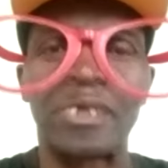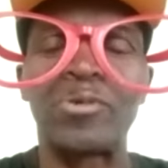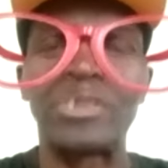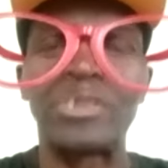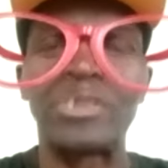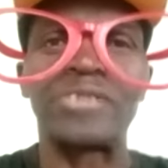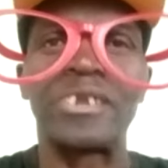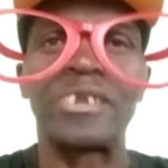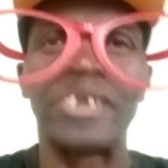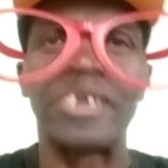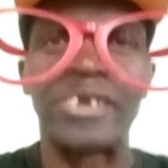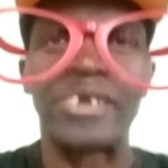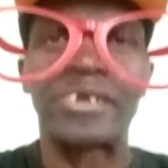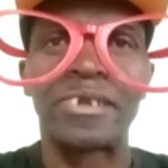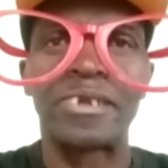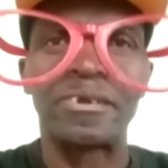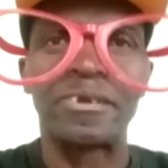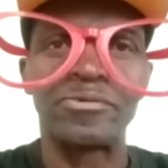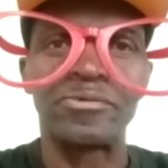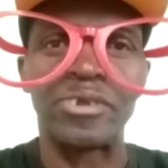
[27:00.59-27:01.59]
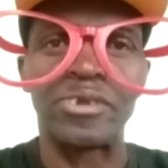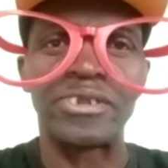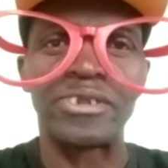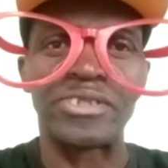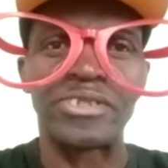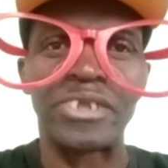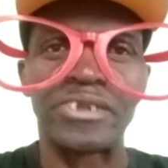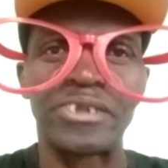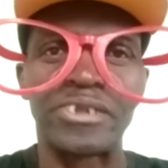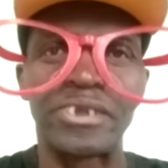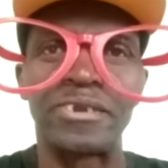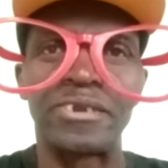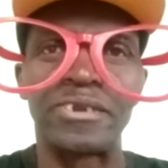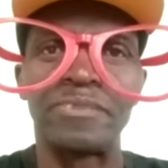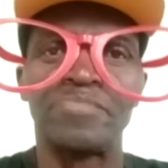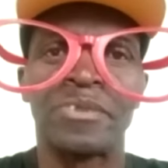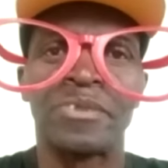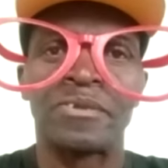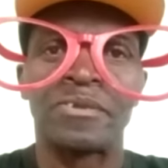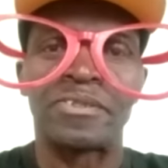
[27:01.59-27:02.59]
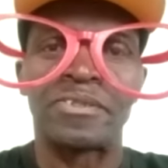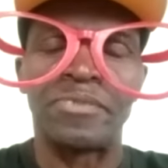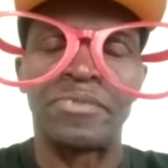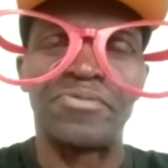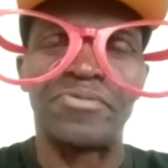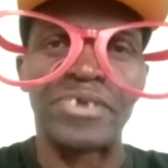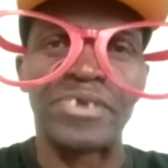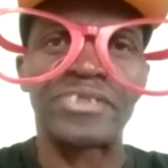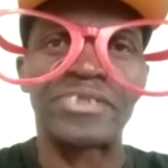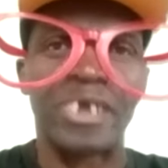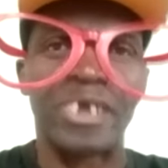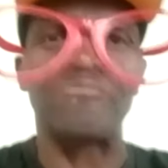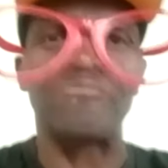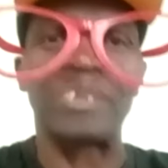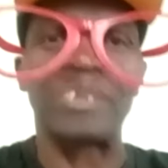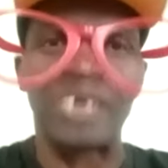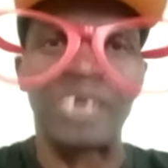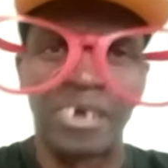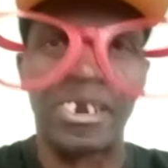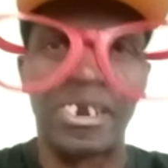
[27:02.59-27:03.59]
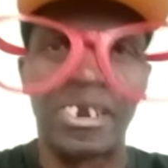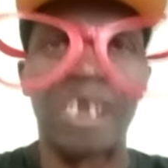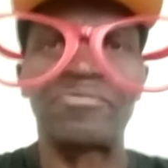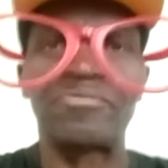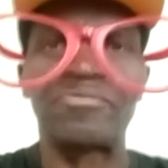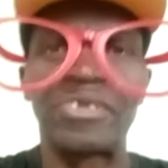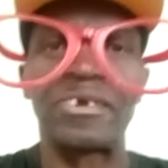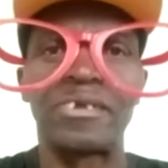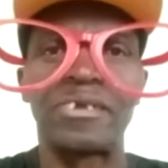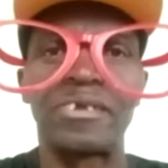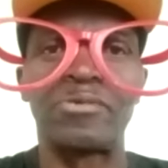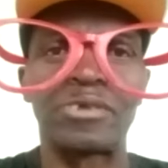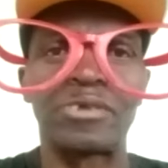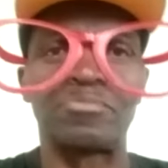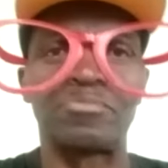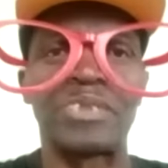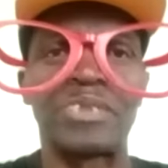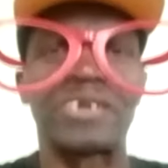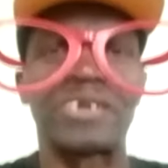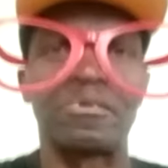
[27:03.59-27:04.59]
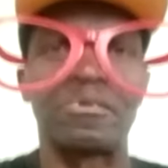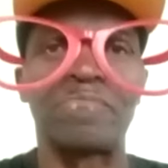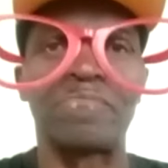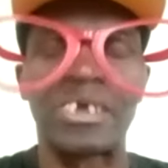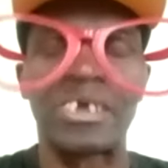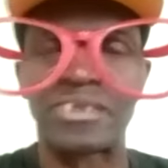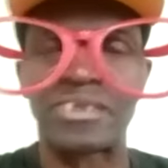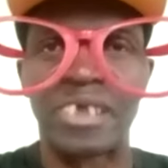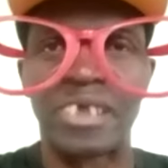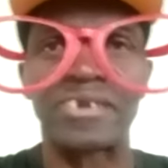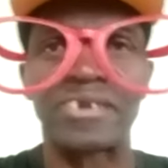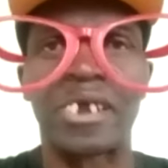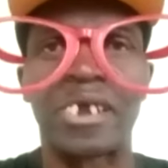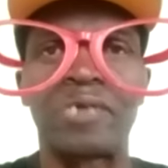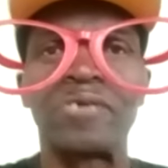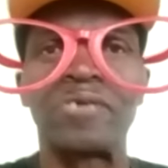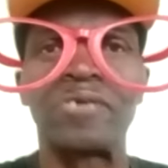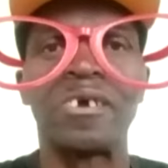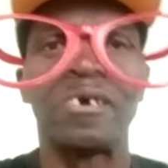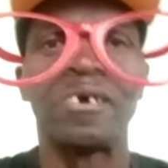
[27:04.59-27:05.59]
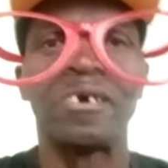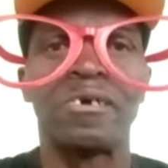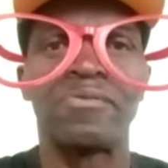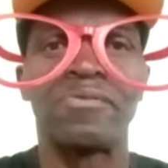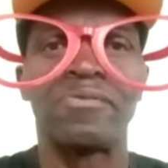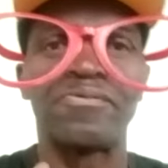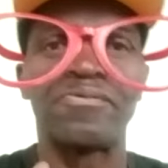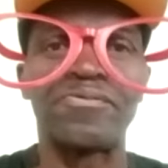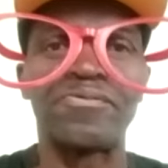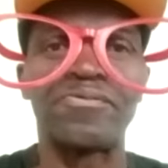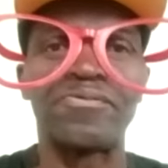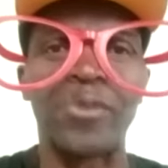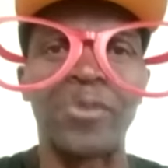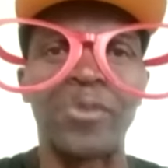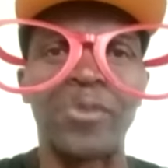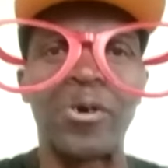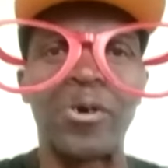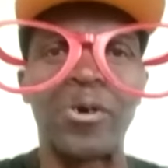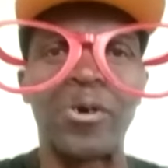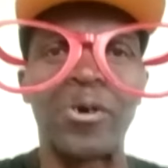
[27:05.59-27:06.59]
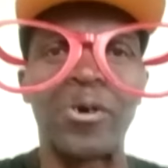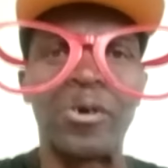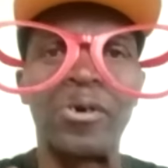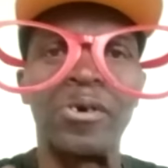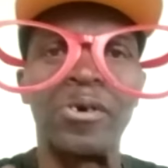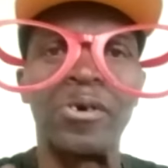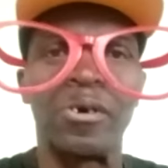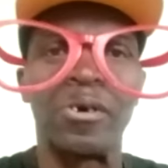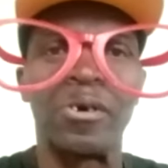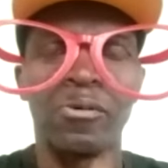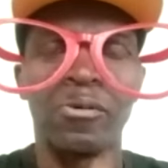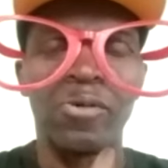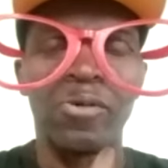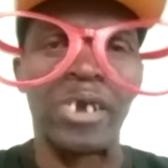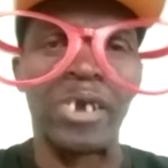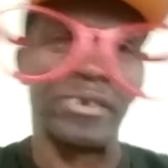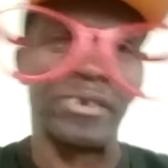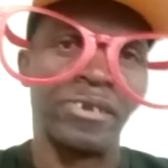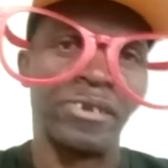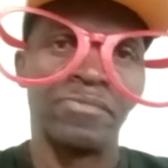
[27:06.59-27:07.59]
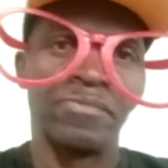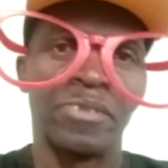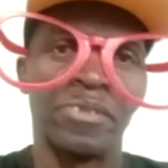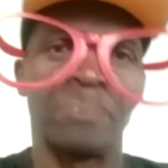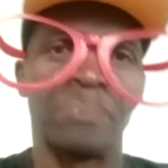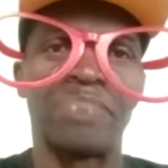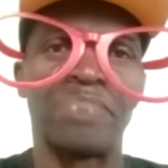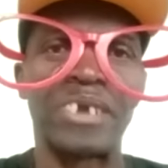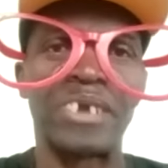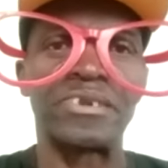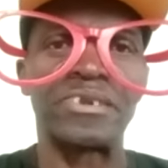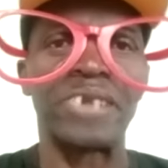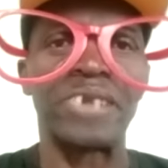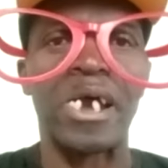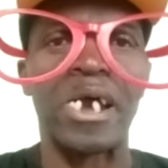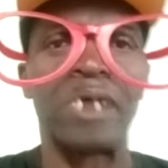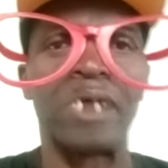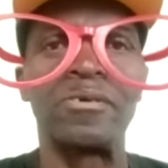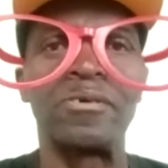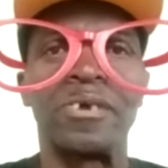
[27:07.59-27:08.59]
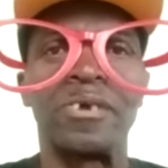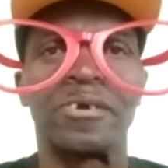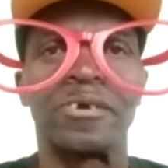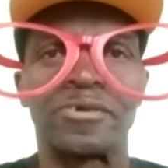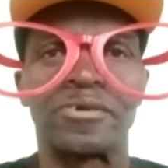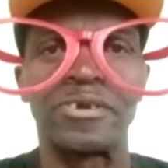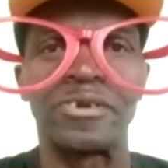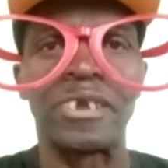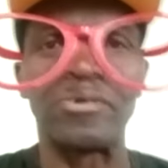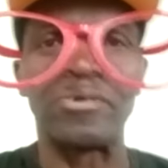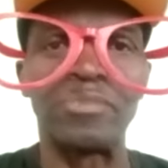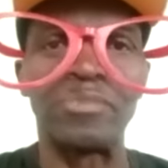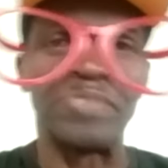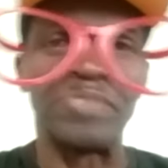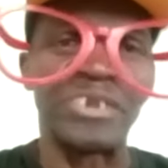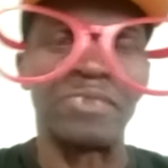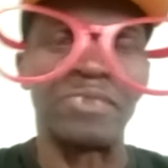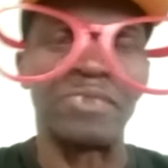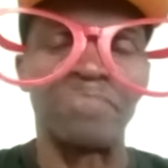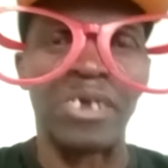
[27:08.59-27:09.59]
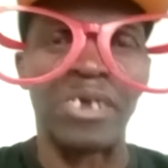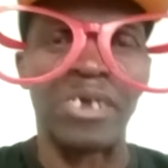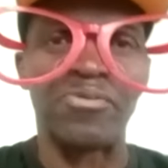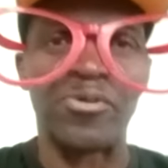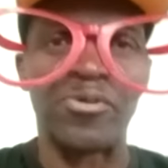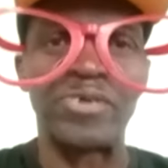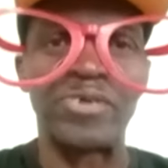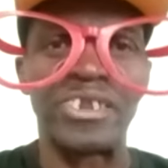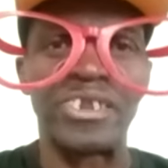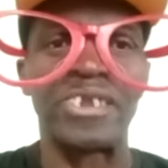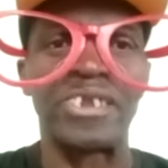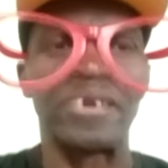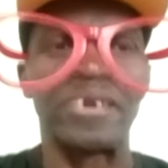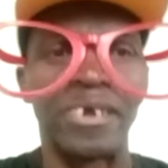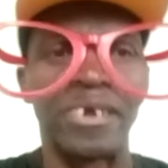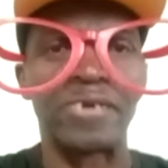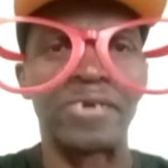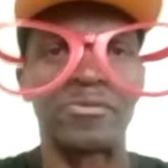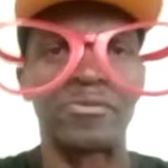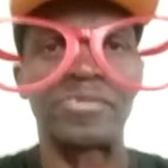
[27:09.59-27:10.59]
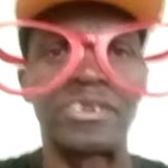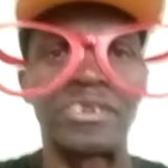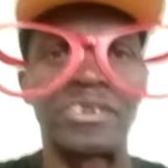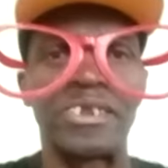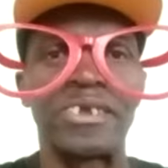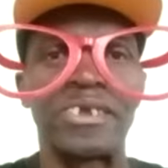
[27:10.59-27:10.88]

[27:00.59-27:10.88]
the league 2013, the first time he arrived here, he was beaten by Sundown 4-1. But now, today we're beaten by 4-0. End of the day,